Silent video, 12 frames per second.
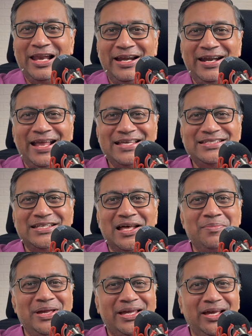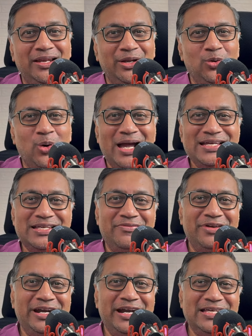indices are making new highs
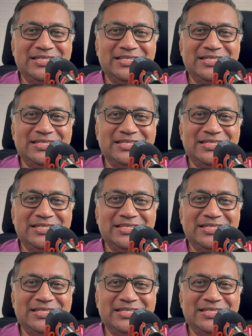every day,